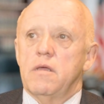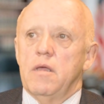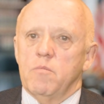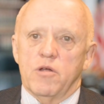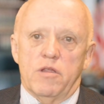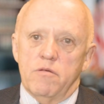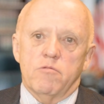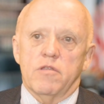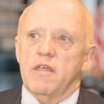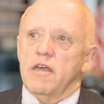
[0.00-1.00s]
But either
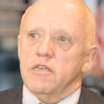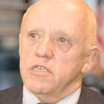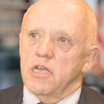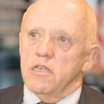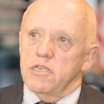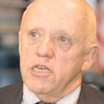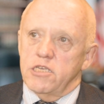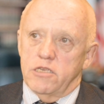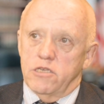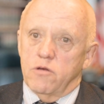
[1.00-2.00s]
whether that
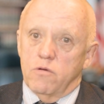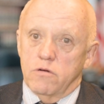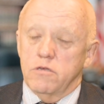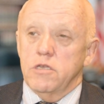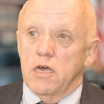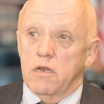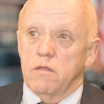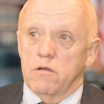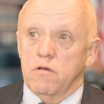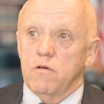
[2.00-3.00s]
consolidation is
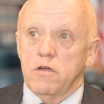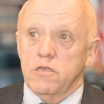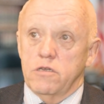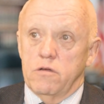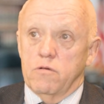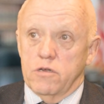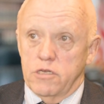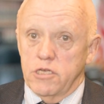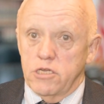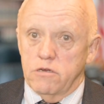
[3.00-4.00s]
horizontal across an
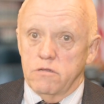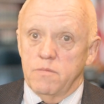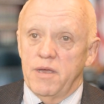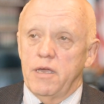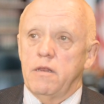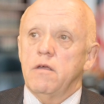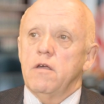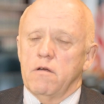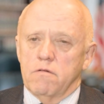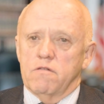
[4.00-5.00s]
organizational domain
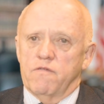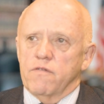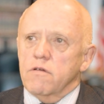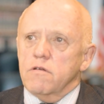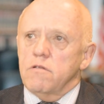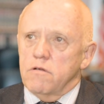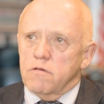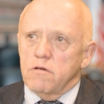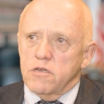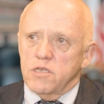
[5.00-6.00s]
or is vertical
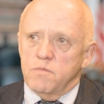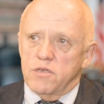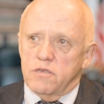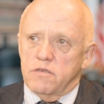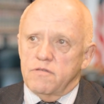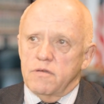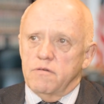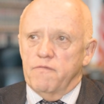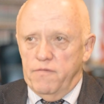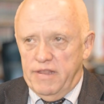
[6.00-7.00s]
across a business, up